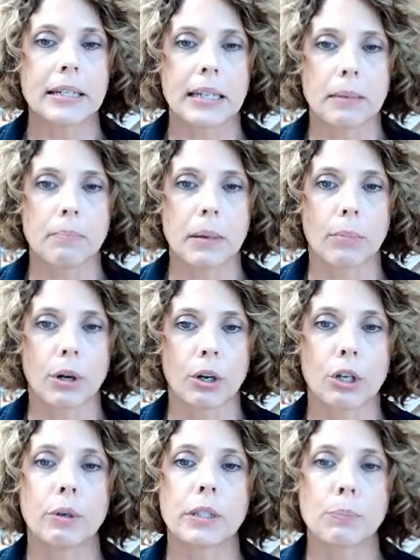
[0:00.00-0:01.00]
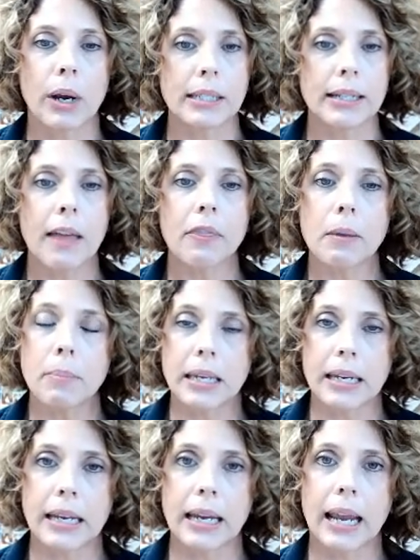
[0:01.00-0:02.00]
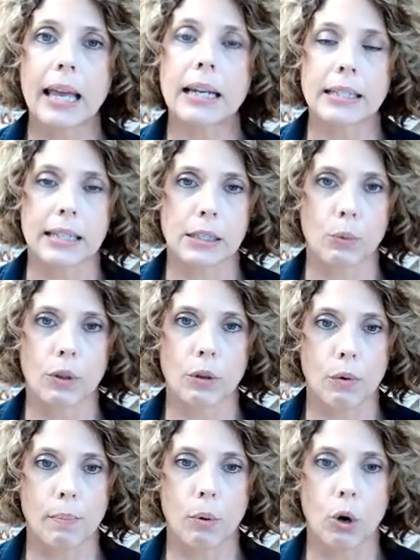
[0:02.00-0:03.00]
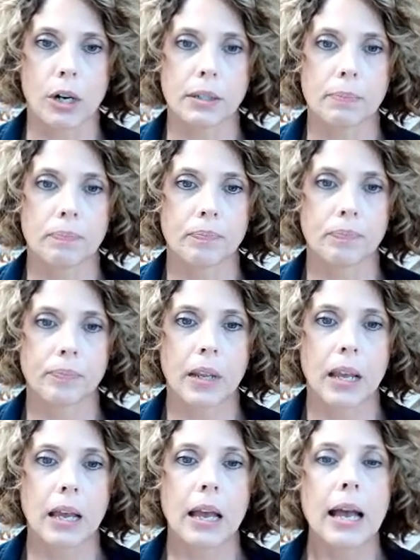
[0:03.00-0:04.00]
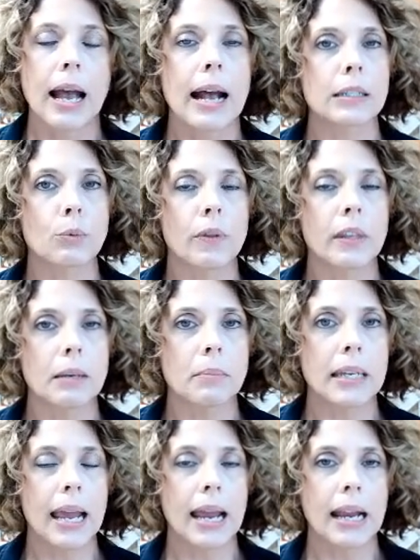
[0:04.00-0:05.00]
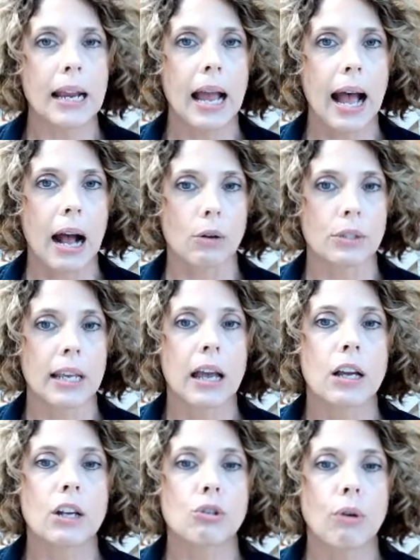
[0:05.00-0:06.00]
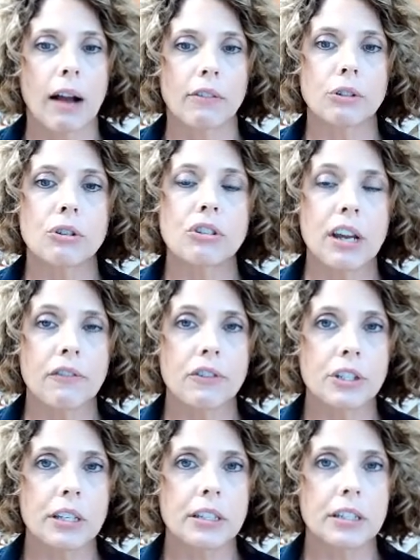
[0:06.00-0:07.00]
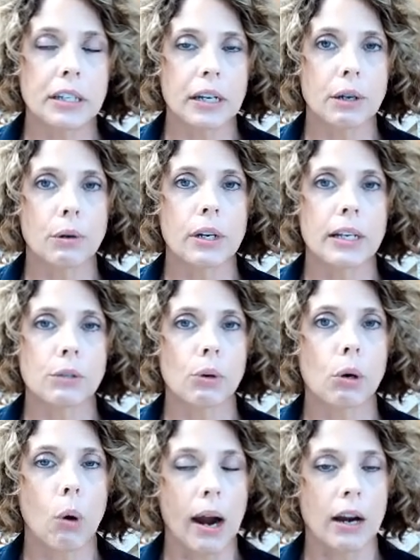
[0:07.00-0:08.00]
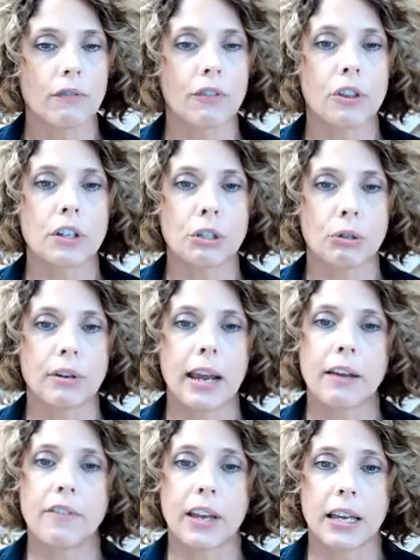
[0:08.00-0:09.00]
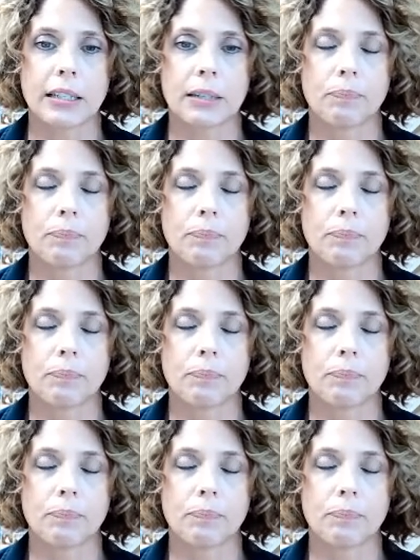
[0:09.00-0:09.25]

team member who is present at the meeting and assists with the report. As with the MDA House, travel to Jefferson City is required for the 2-day event.